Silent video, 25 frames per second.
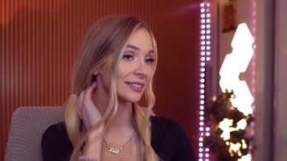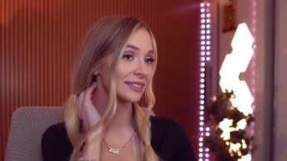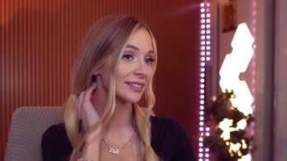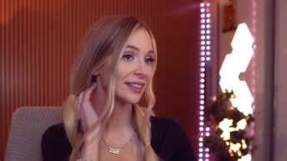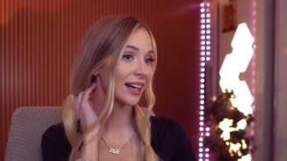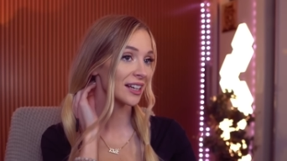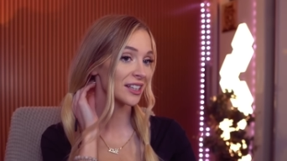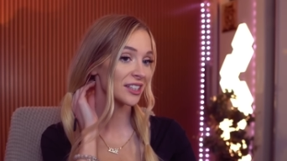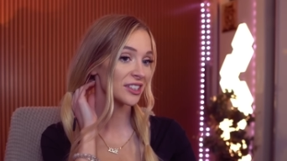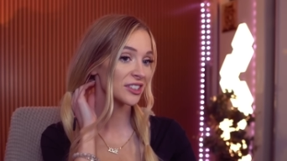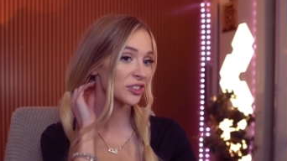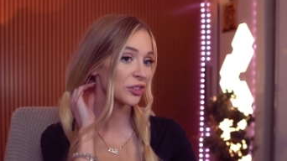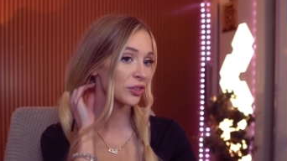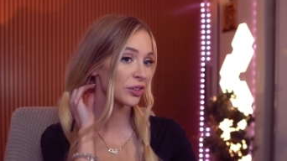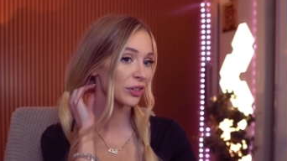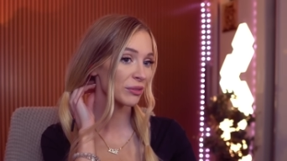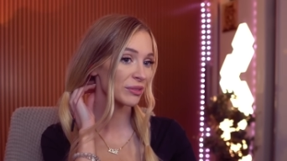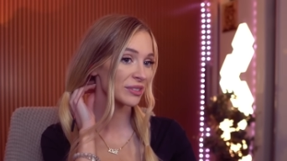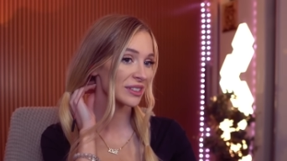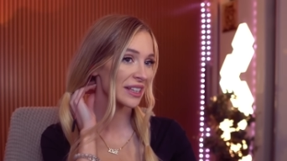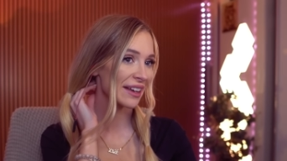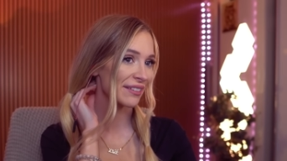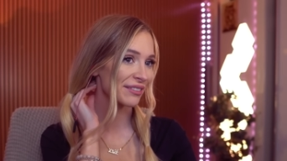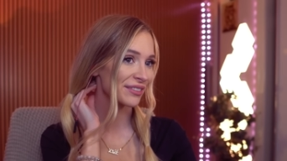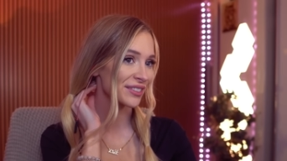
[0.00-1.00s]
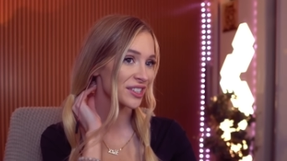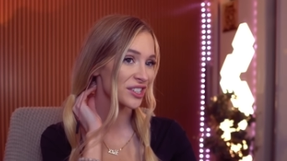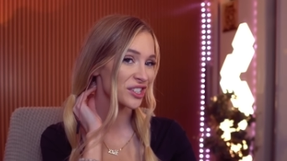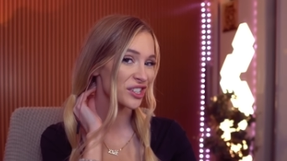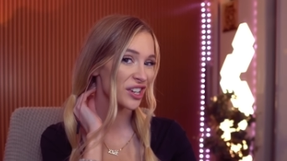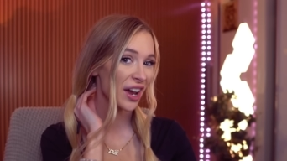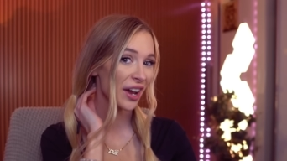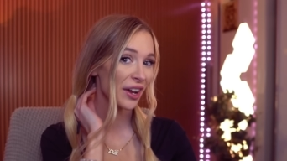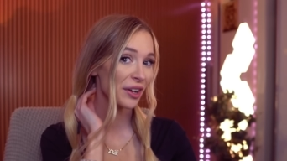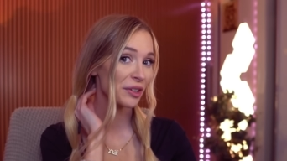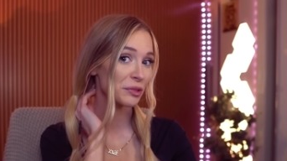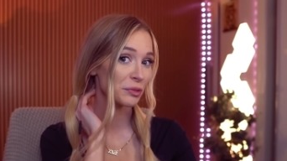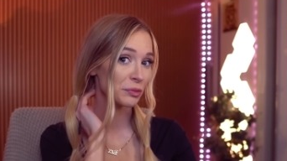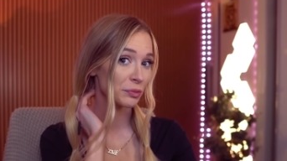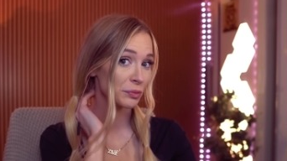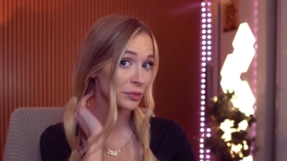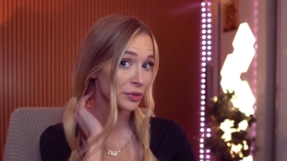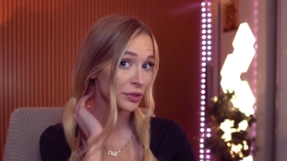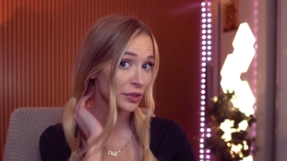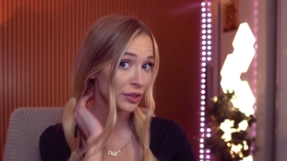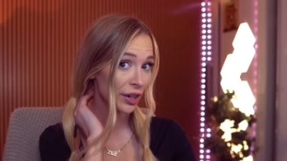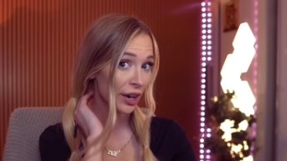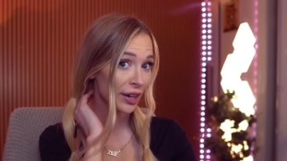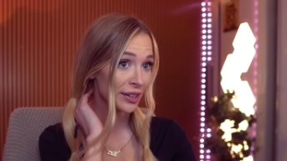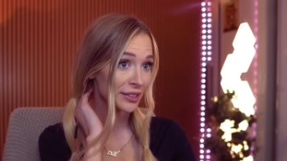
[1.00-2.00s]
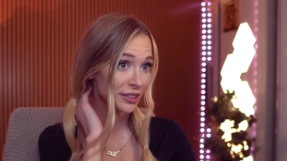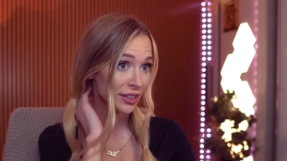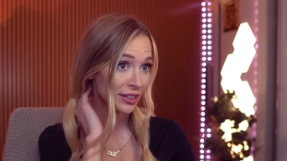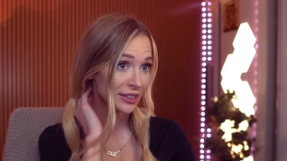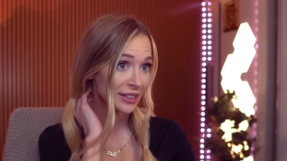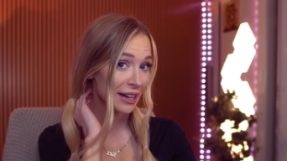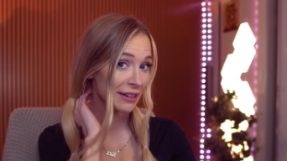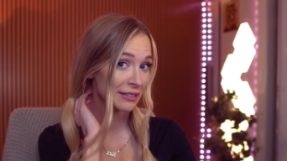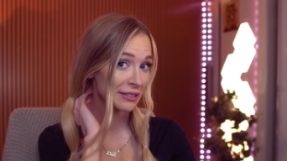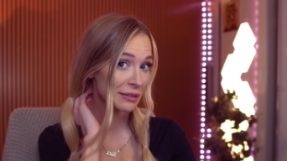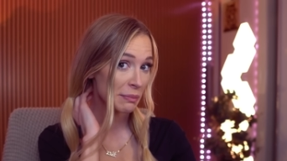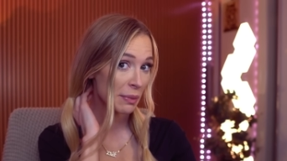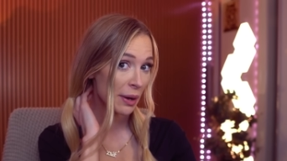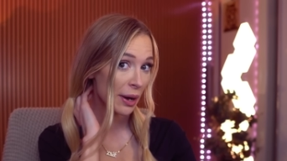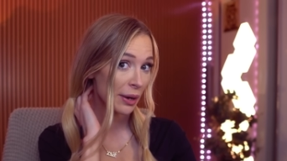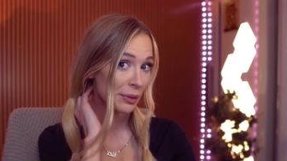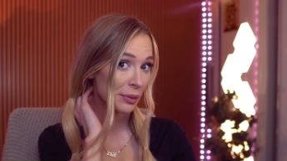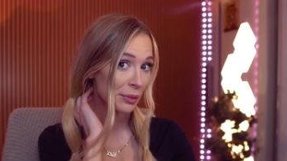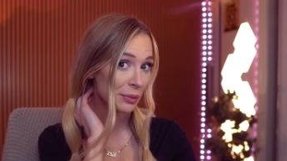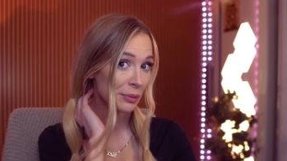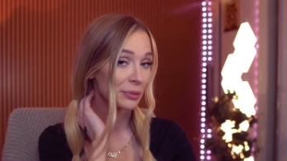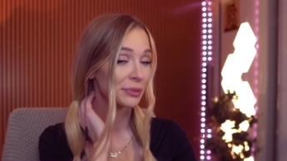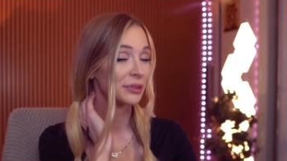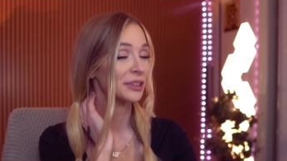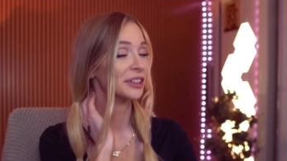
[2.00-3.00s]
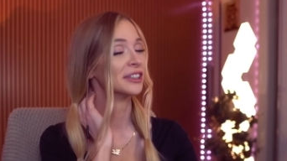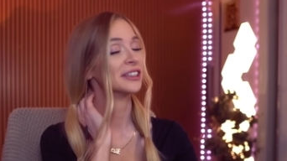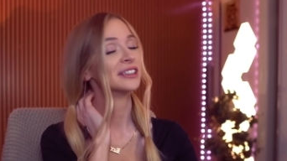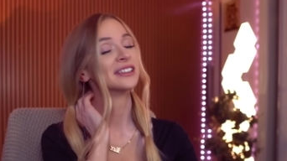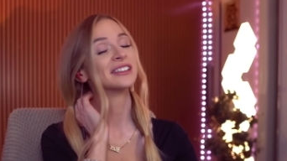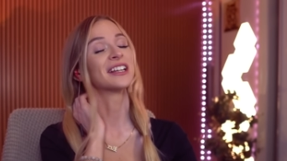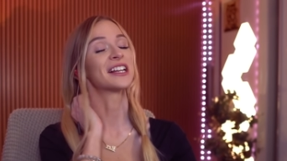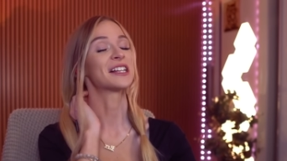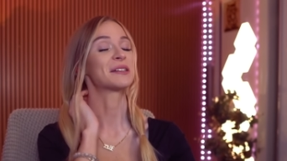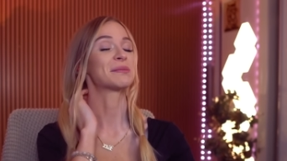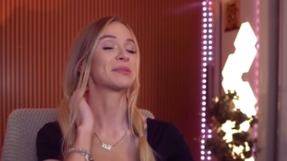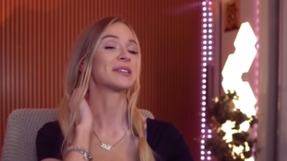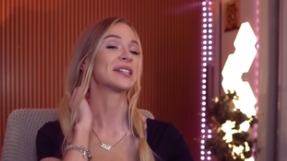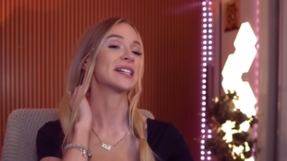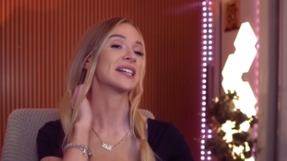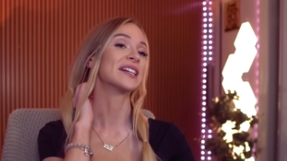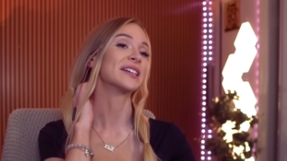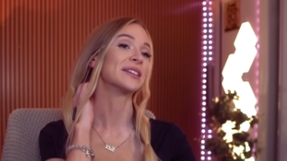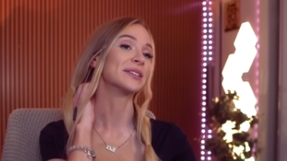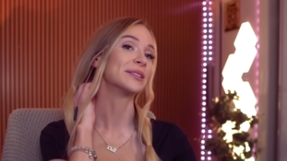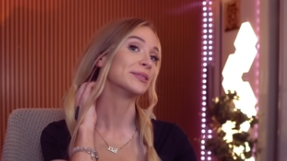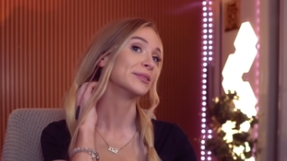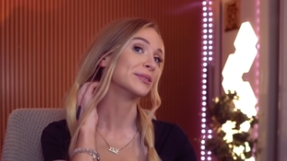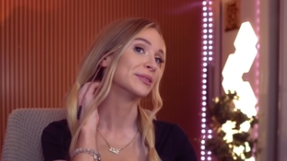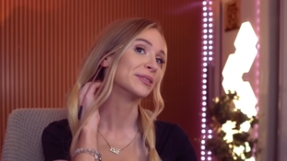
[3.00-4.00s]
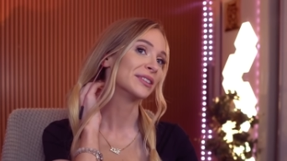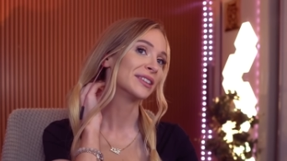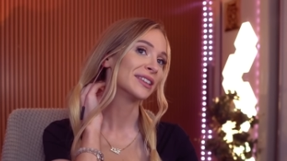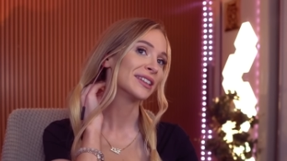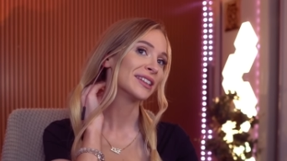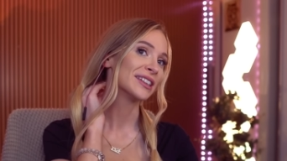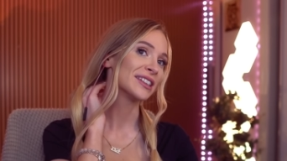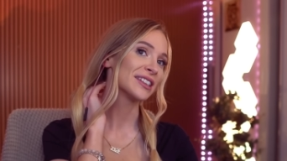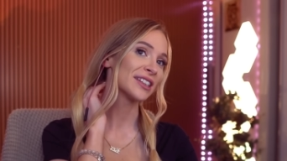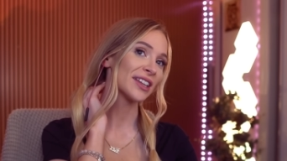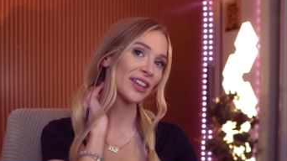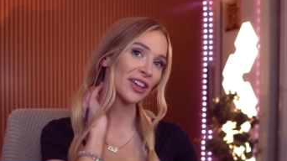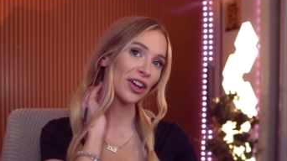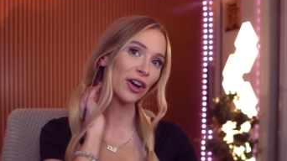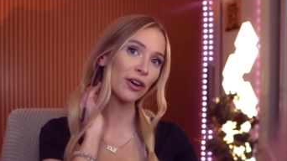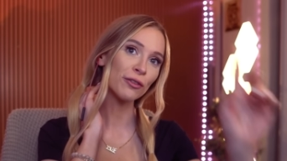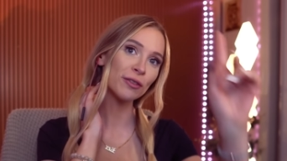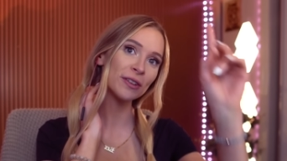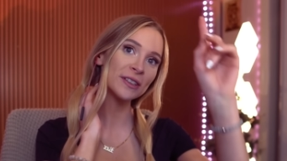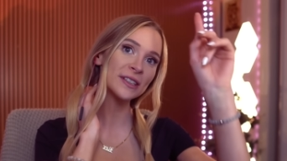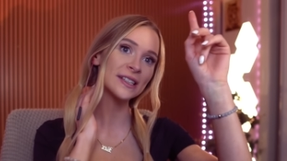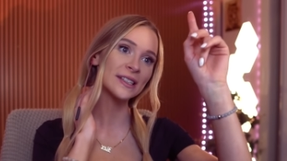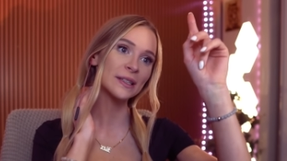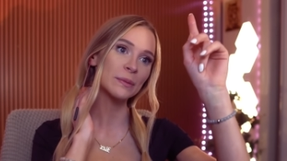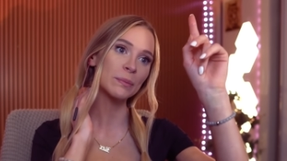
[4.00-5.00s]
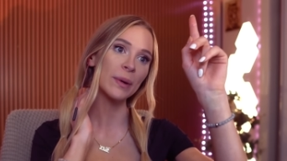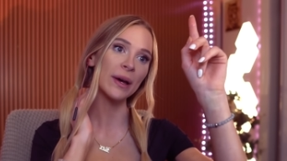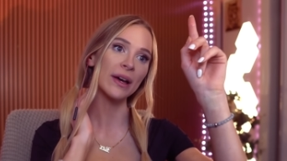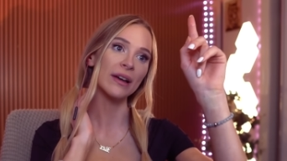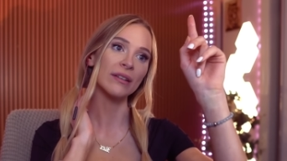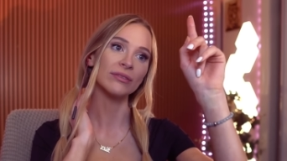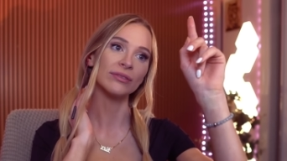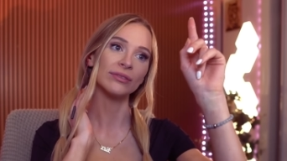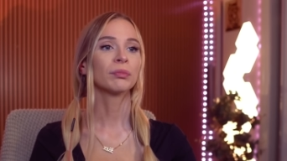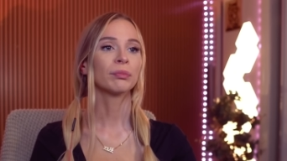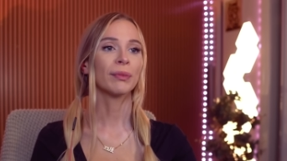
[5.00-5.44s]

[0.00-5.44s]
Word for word: I just thought it was there for show. You guys go down the pole. That's pretty cool. So the office is above.